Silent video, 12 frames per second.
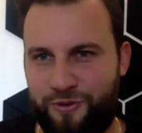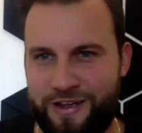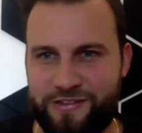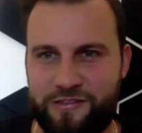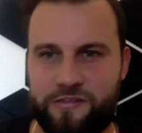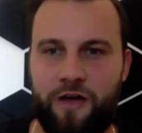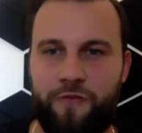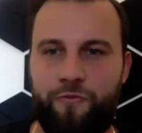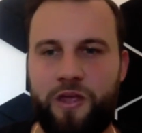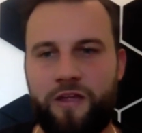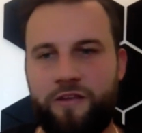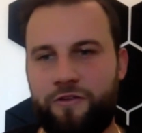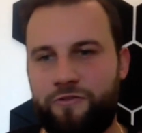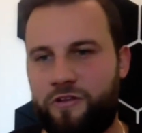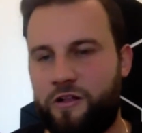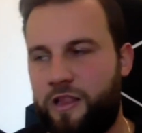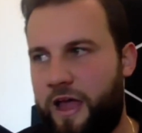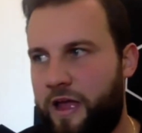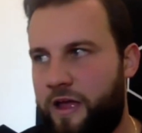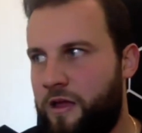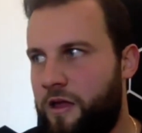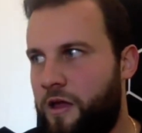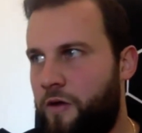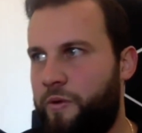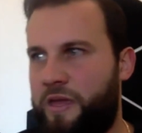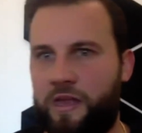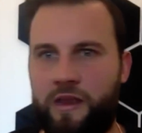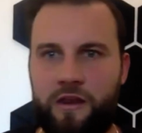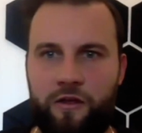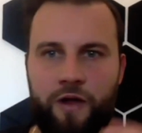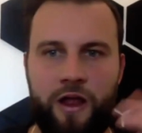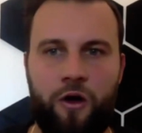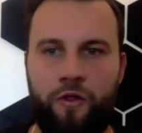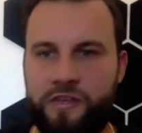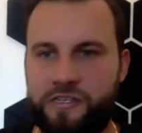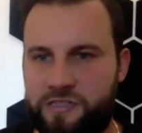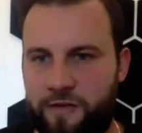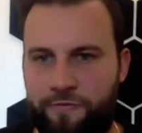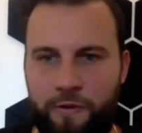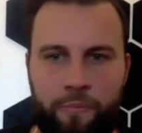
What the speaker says: the stuff. We can use Clay. We can integrate all these different